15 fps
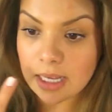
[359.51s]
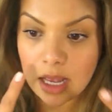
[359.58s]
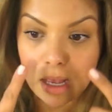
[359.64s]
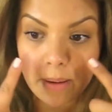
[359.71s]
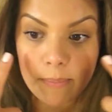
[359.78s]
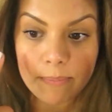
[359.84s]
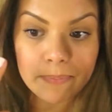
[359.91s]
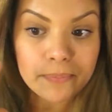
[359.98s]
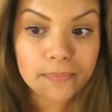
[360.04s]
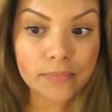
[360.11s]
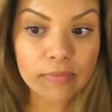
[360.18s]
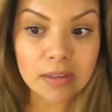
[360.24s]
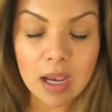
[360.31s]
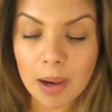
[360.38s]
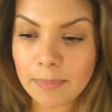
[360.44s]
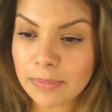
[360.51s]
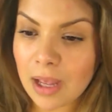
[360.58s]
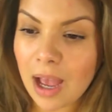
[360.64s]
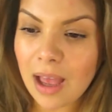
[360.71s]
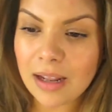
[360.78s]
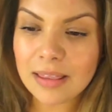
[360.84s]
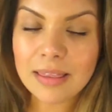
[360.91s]
I'm
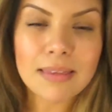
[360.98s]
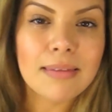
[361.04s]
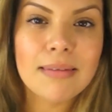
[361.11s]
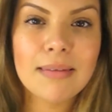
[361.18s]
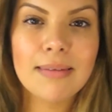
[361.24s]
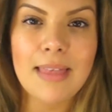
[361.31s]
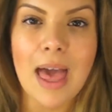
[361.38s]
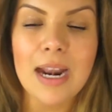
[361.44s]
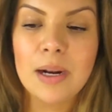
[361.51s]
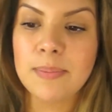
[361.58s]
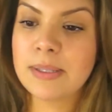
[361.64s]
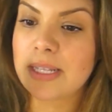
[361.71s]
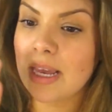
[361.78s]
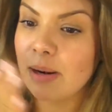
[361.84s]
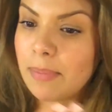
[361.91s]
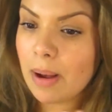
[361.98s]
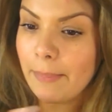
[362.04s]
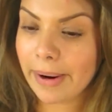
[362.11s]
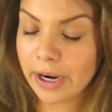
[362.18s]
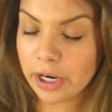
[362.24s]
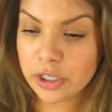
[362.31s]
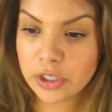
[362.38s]
not that upset about
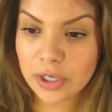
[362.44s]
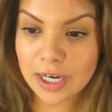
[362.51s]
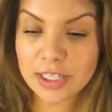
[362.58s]
my under eye